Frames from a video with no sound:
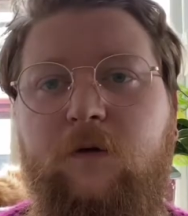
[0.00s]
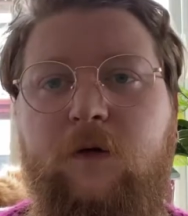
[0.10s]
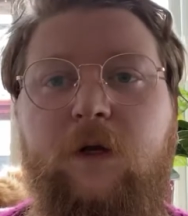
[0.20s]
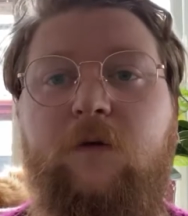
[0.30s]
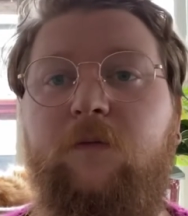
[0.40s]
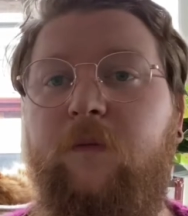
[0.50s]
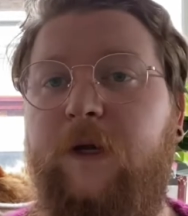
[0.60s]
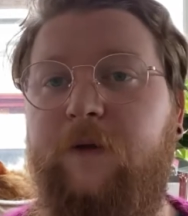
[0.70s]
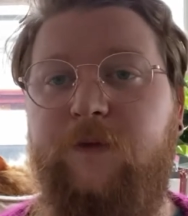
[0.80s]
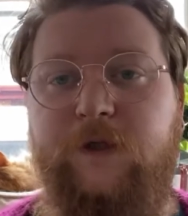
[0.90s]
Hello, my
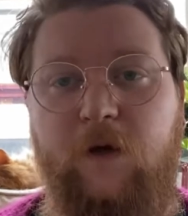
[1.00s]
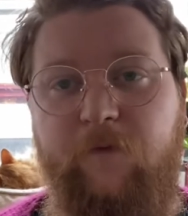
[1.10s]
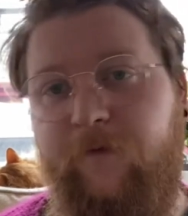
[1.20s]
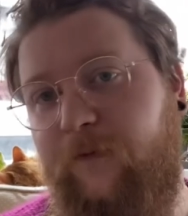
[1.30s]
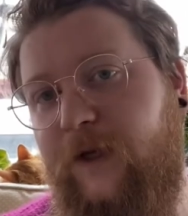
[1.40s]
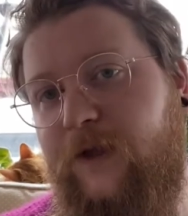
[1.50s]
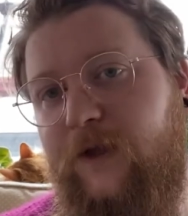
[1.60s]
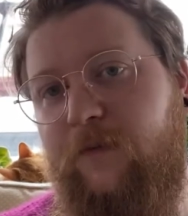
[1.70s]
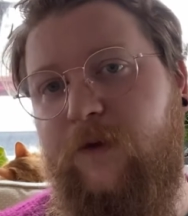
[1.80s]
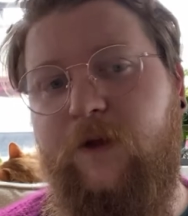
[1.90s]
name's Tom from
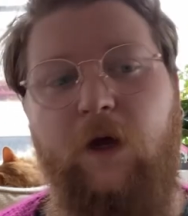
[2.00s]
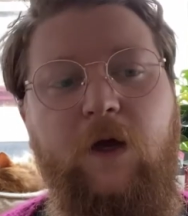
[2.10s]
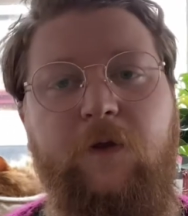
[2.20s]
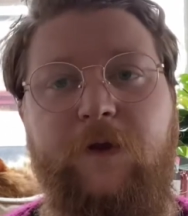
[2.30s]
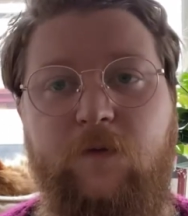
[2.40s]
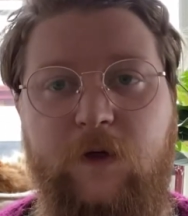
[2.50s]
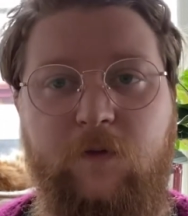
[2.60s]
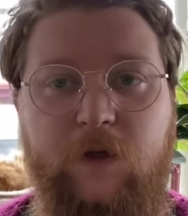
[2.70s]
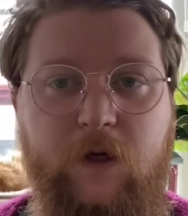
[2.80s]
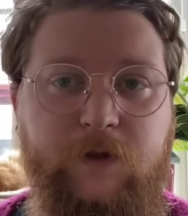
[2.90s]
KnitSips. This week
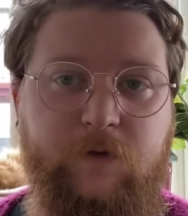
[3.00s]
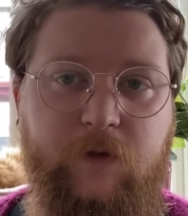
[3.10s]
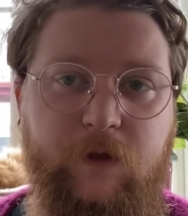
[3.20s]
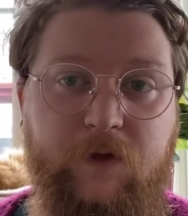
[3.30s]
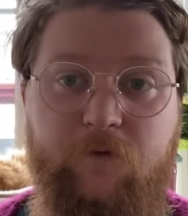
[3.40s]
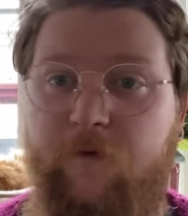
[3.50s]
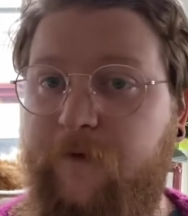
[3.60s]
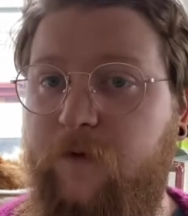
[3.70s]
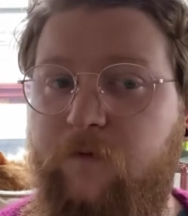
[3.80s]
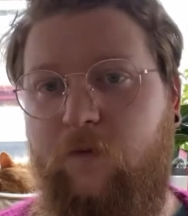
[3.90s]
we are doing another
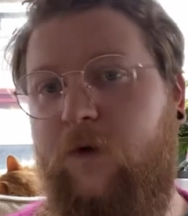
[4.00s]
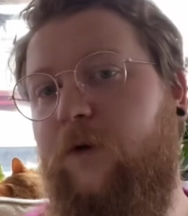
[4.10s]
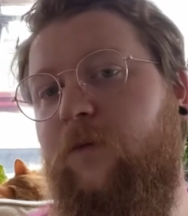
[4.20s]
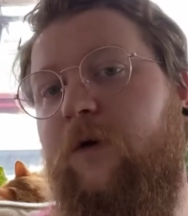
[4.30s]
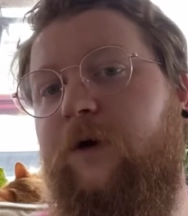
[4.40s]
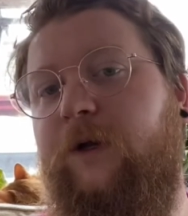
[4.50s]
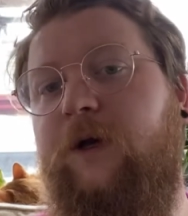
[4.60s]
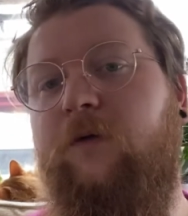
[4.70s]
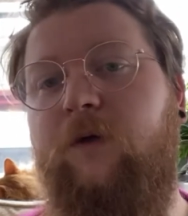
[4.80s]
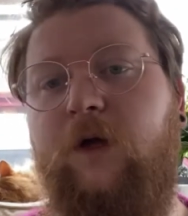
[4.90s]
review. What I'm wearing
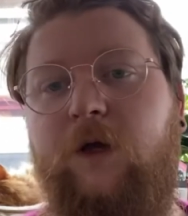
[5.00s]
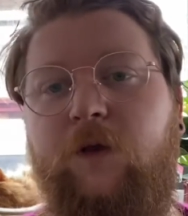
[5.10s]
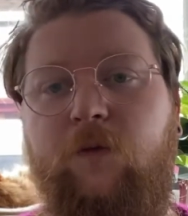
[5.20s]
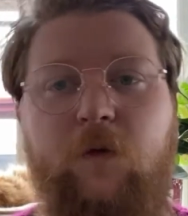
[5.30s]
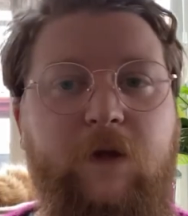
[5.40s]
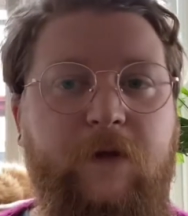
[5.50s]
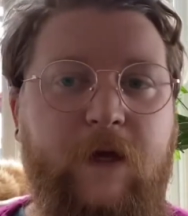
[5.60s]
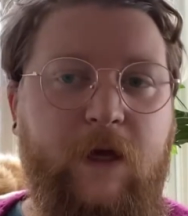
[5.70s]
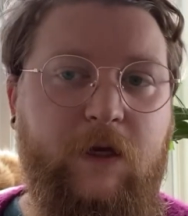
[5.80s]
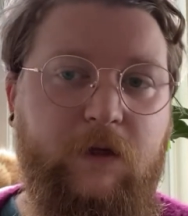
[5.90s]
now, the Wool and the
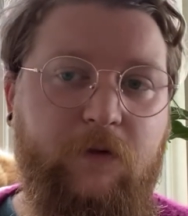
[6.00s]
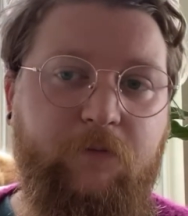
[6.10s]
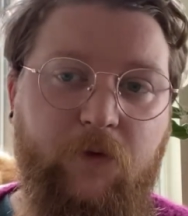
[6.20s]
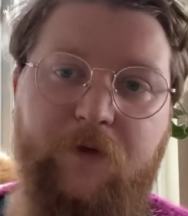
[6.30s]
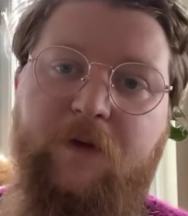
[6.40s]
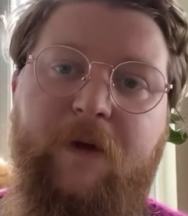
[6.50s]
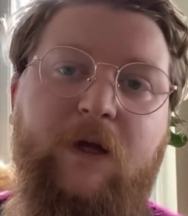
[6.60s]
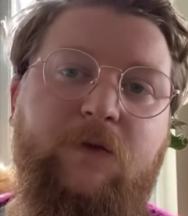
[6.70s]
Gang Boys Are Back